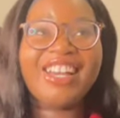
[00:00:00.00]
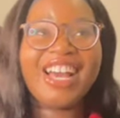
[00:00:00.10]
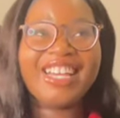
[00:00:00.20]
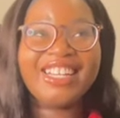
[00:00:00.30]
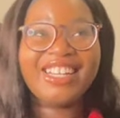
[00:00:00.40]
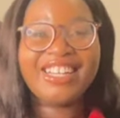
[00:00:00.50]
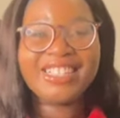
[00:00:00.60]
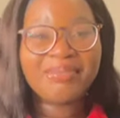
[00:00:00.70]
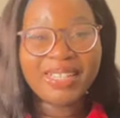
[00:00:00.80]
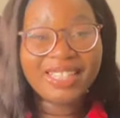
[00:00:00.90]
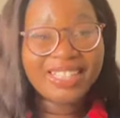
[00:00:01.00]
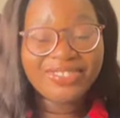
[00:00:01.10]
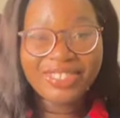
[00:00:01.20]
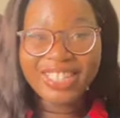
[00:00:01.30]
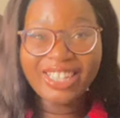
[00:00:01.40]
I did not expect these
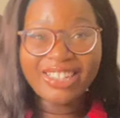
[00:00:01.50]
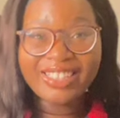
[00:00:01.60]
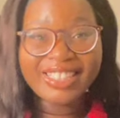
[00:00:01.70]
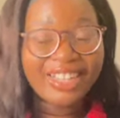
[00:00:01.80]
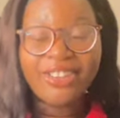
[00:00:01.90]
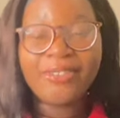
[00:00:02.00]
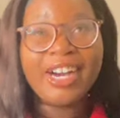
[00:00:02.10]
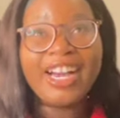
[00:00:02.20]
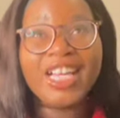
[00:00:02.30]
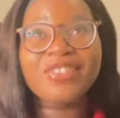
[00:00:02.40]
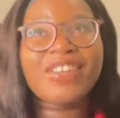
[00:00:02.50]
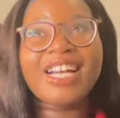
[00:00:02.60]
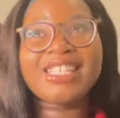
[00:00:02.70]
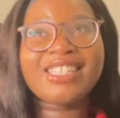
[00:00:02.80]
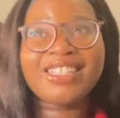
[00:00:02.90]
3 years to go by as
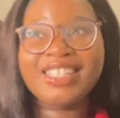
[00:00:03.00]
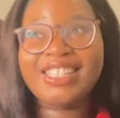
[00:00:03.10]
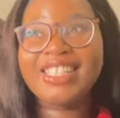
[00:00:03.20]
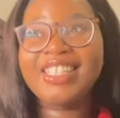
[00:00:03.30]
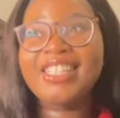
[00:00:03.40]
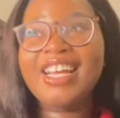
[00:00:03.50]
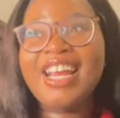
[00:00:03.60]
fast as it did.